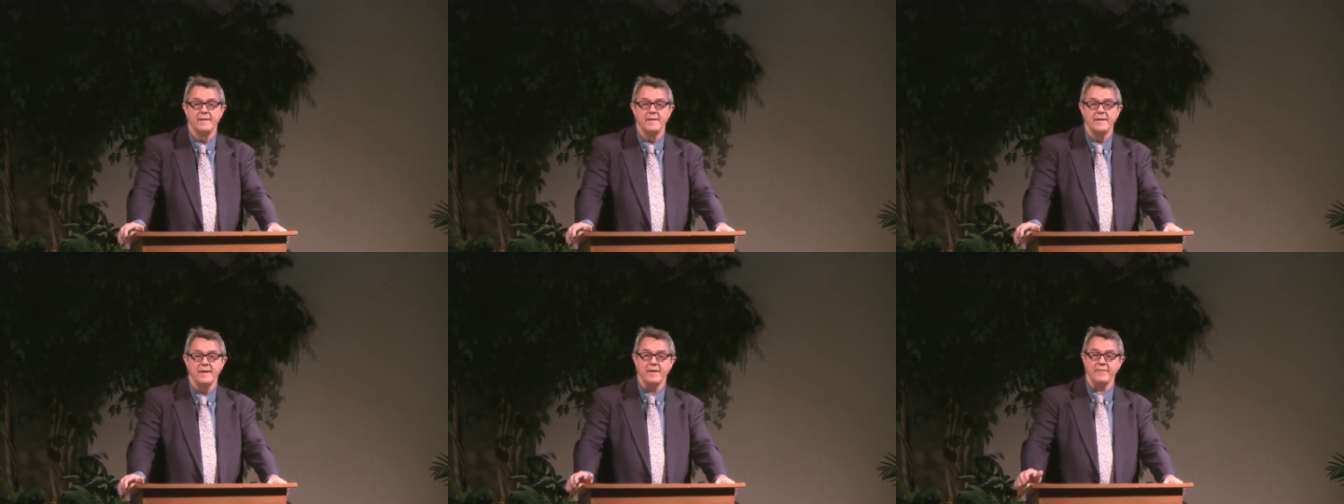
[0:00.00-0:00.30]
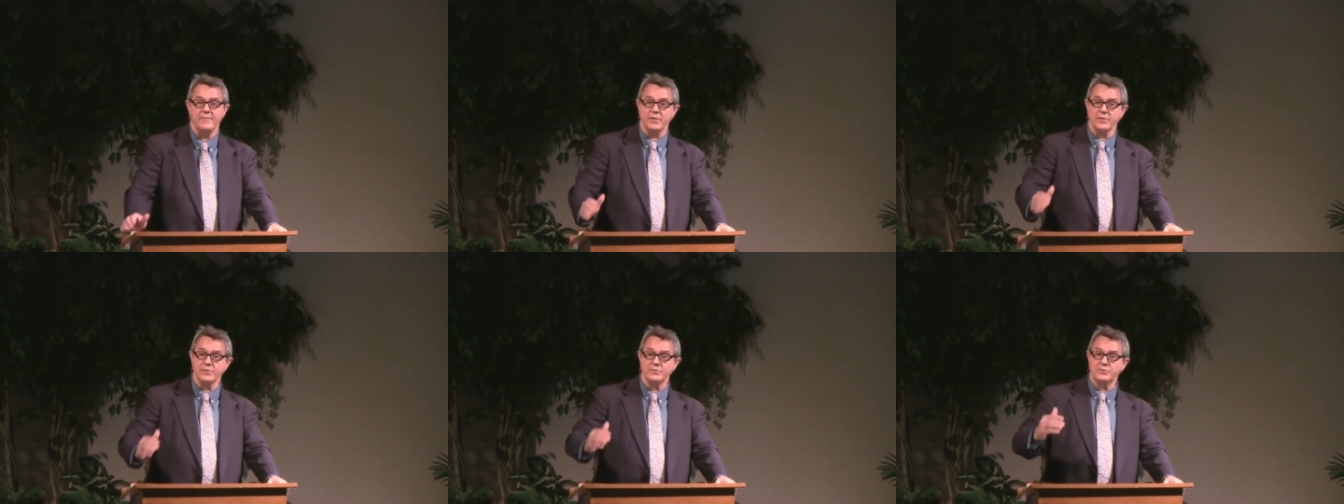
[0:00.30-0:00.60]

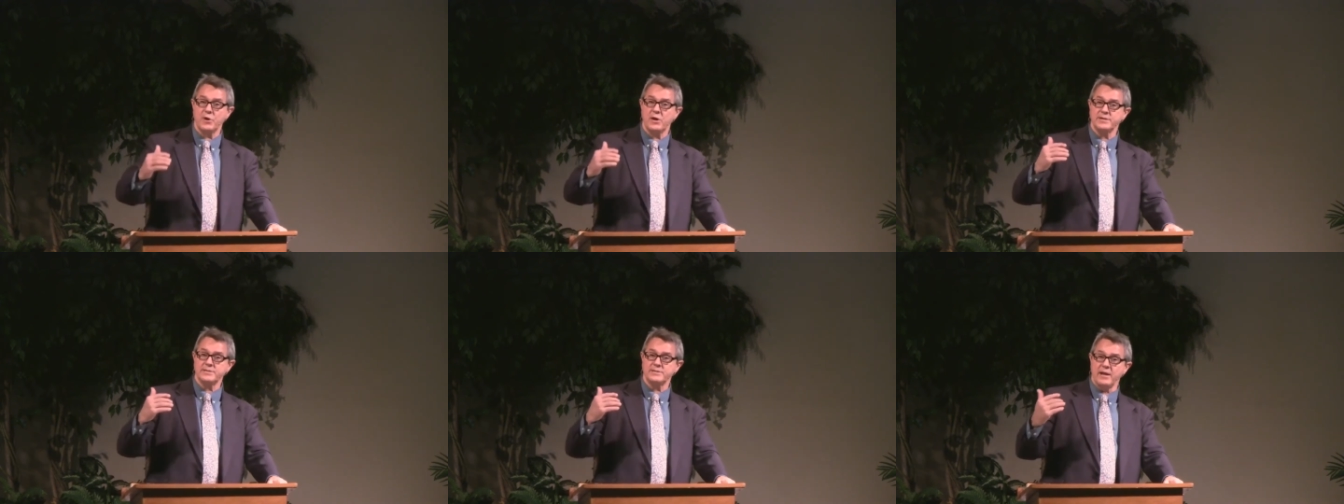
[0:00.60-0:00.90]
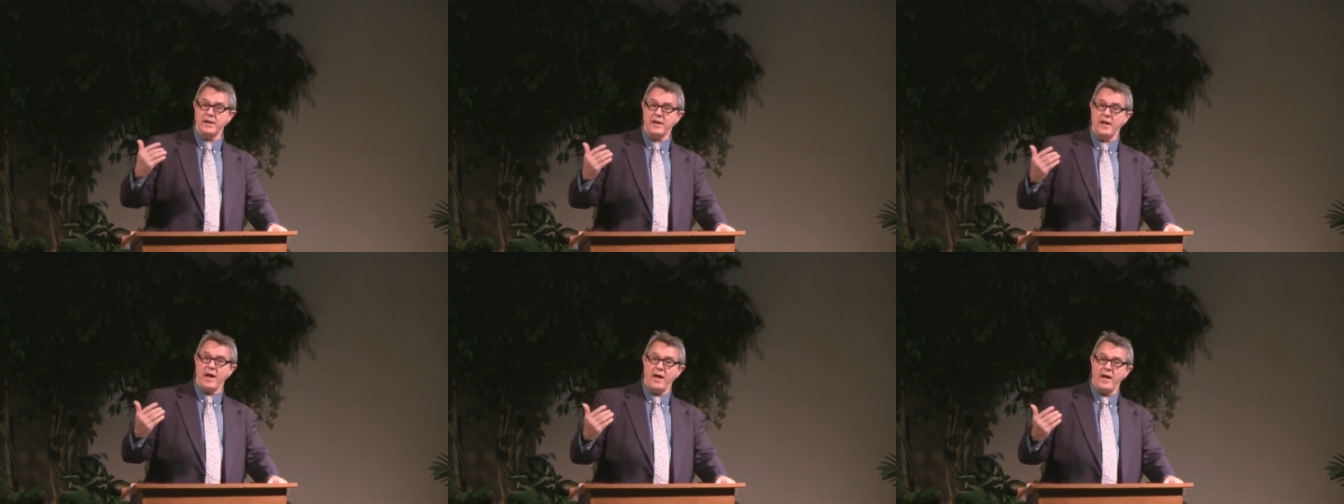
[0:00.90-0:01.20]
If you're
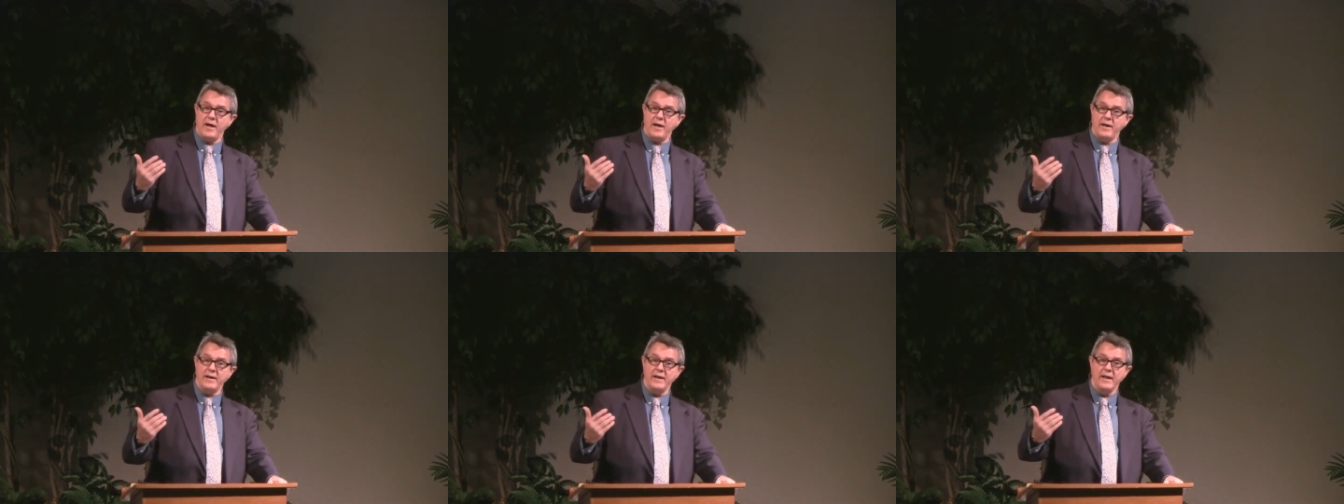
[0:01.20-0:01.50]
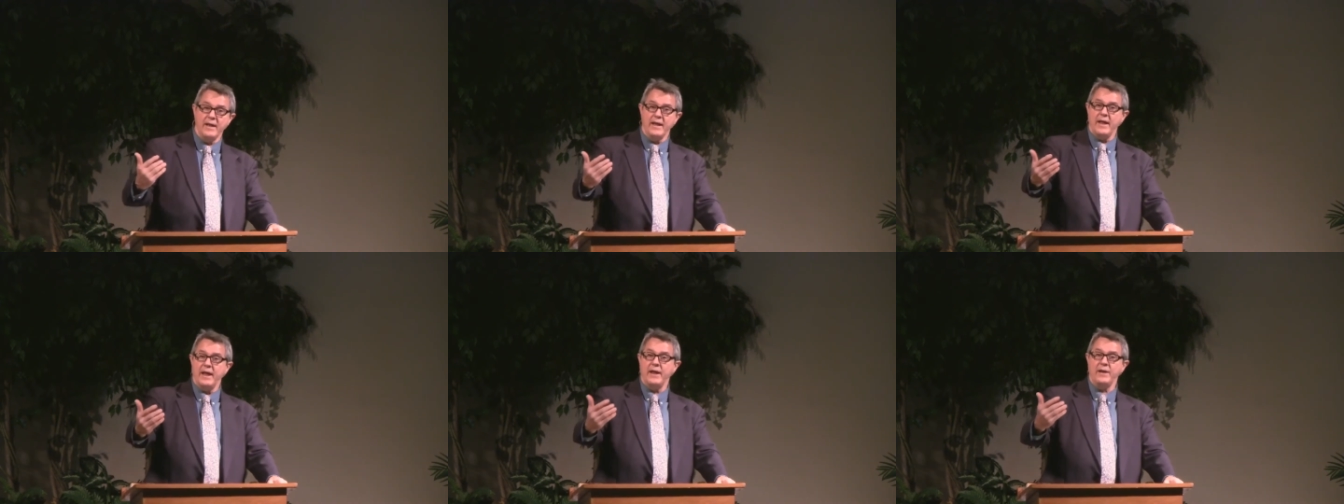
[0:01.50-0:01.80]
trusting God
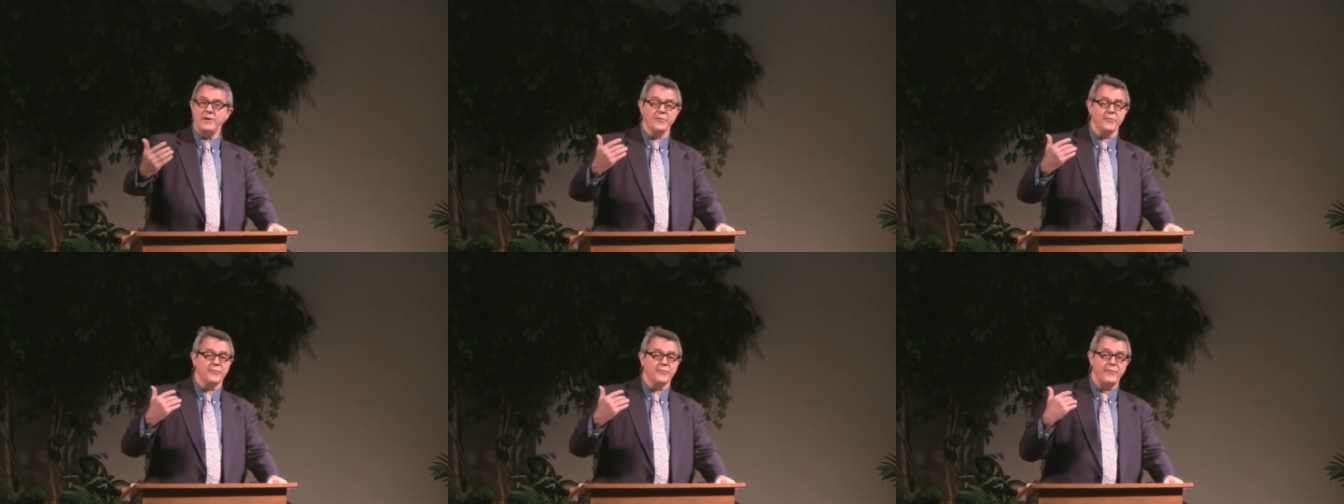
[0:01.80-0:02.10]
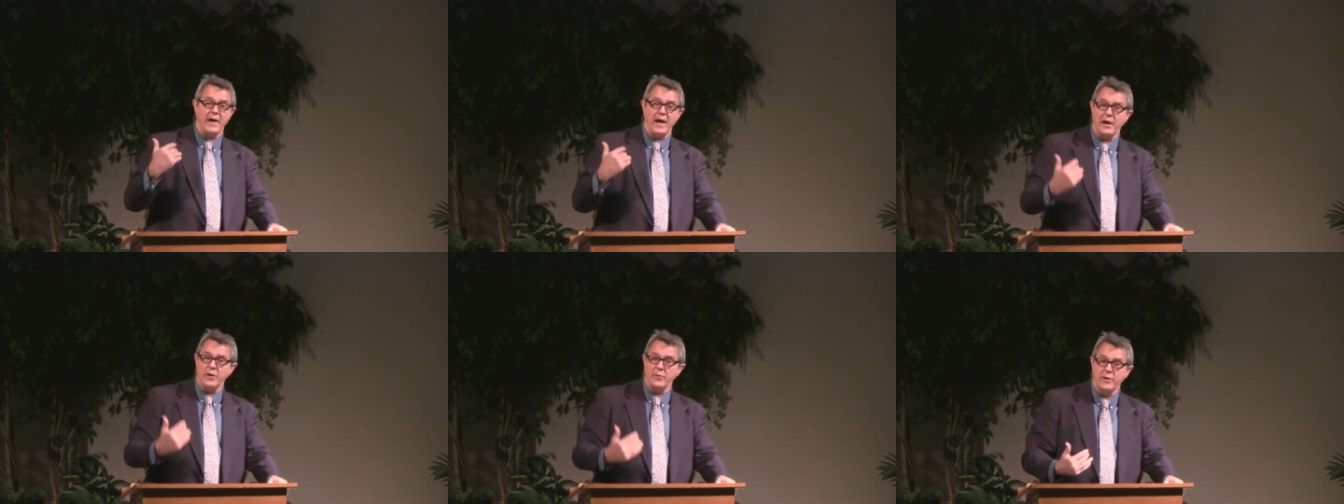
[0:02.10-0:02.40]
and you're
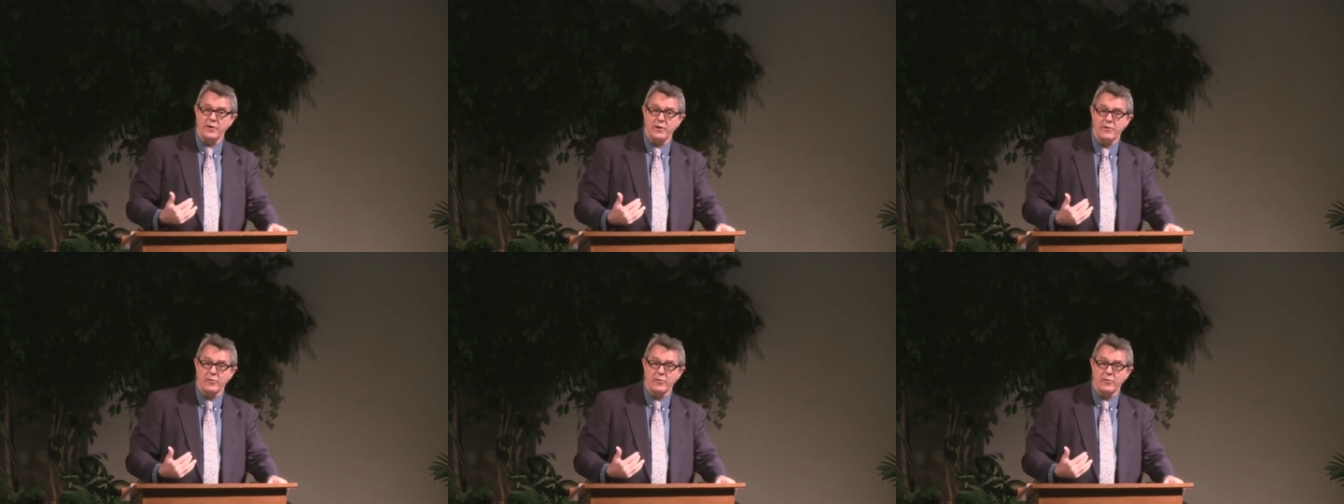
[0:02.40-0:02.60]
following